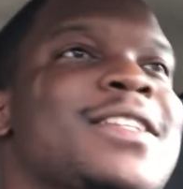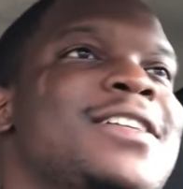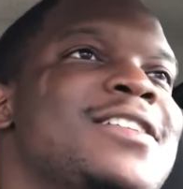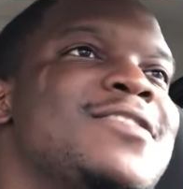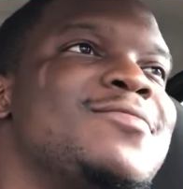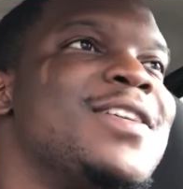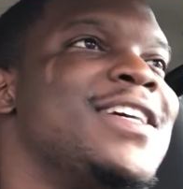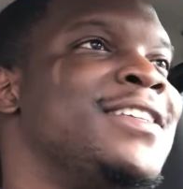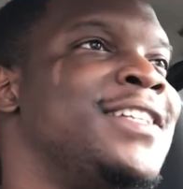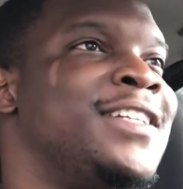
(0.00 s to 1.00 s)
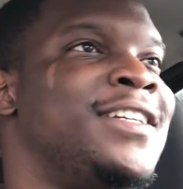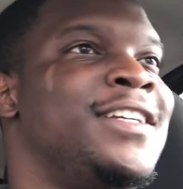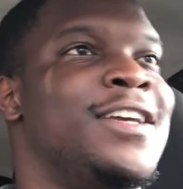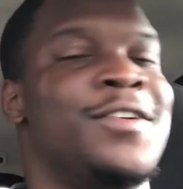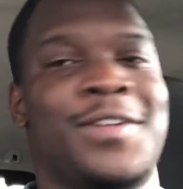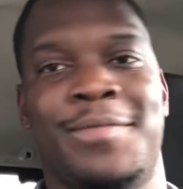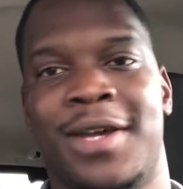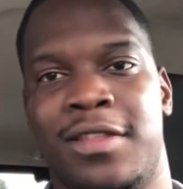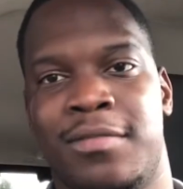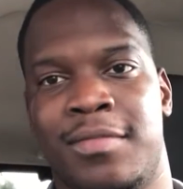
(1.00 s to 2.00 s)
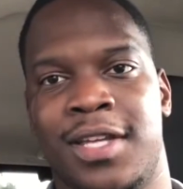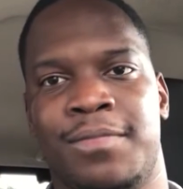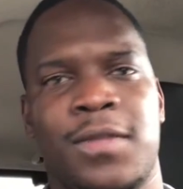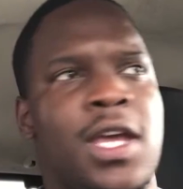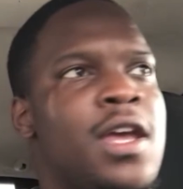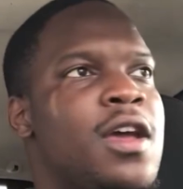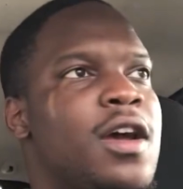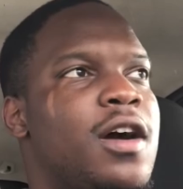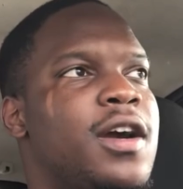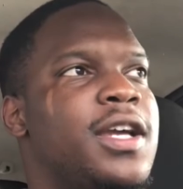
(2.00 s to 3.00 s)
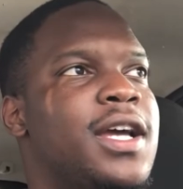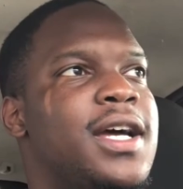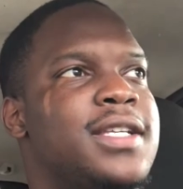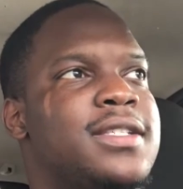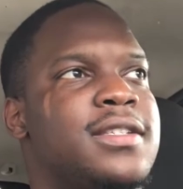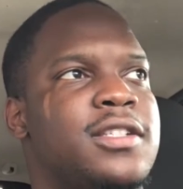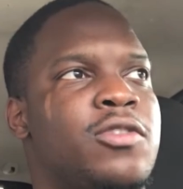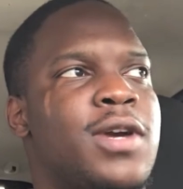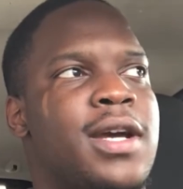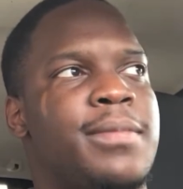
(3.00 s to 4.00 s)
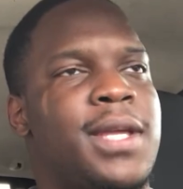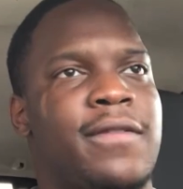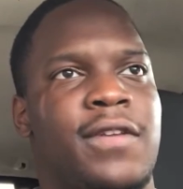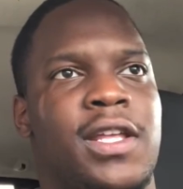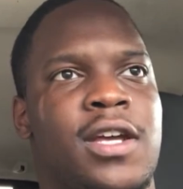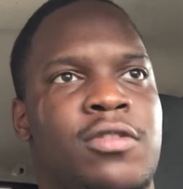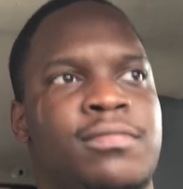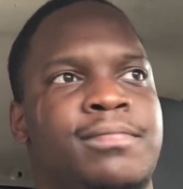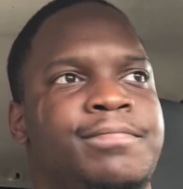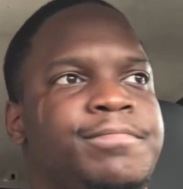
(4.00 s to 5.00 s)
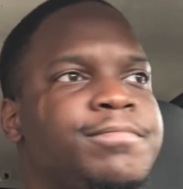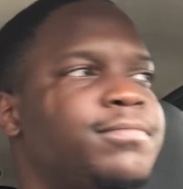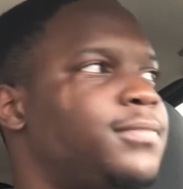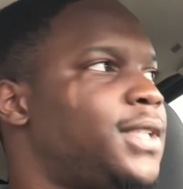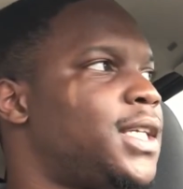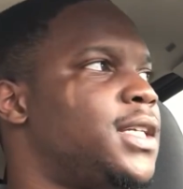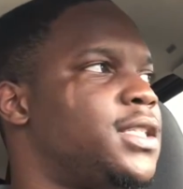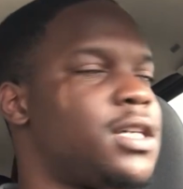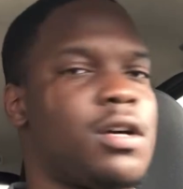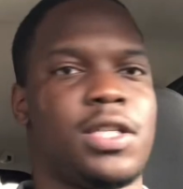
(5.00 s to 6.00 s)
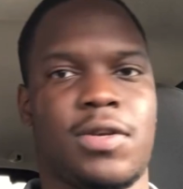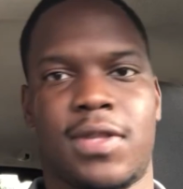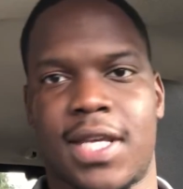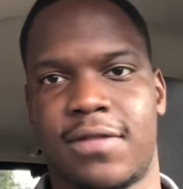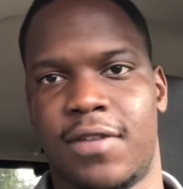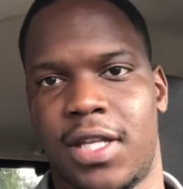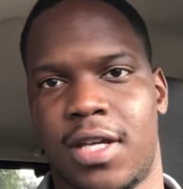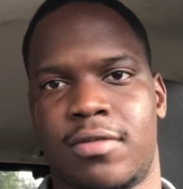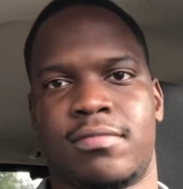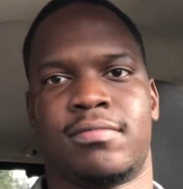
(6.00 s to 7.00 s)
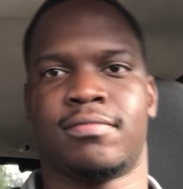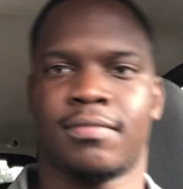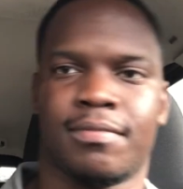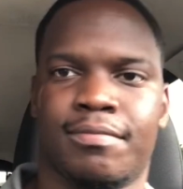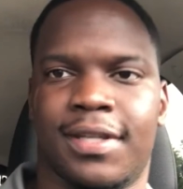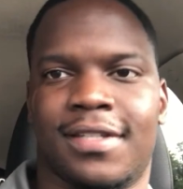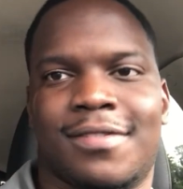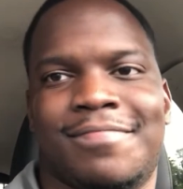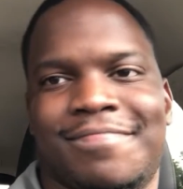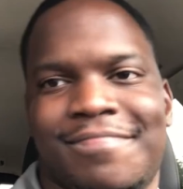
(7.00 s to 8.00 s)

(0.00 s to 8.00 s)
All right, yeah, he better than me. All right, guys, quick update video. Talk to you in the next video. Peace.